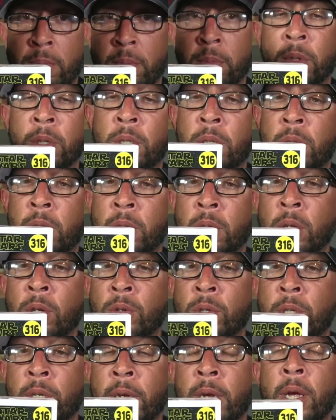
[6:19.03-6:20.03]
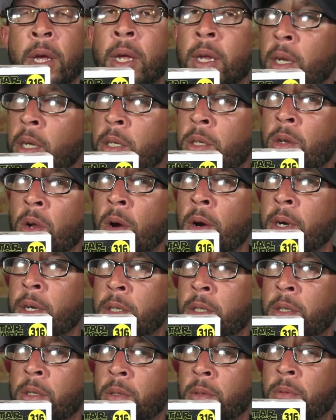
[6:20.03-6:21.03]
This little see it started
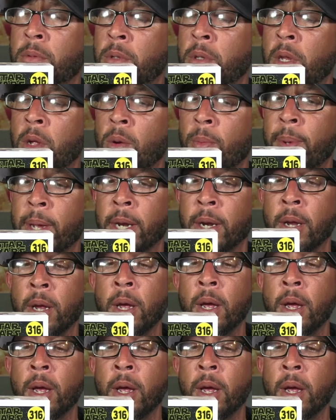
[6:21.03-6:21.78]
a little bit,